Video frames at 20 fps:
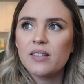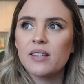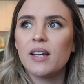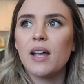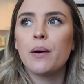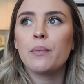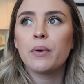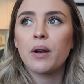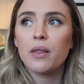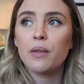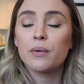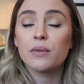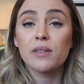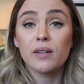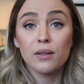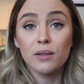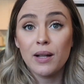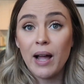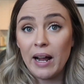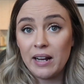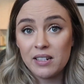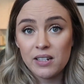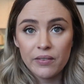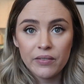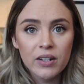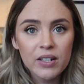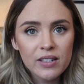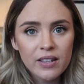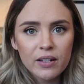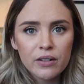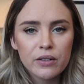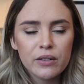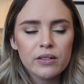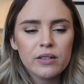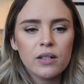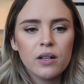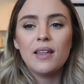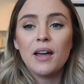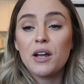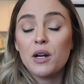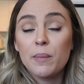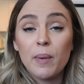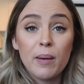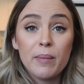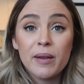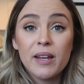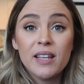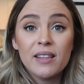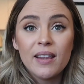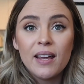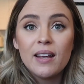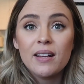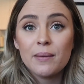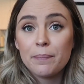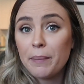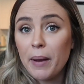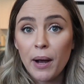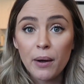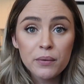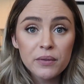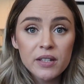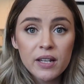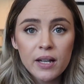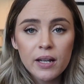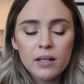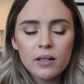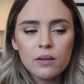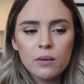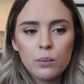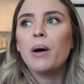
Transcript: to get one of those little activity centers that your baby can like bounce in,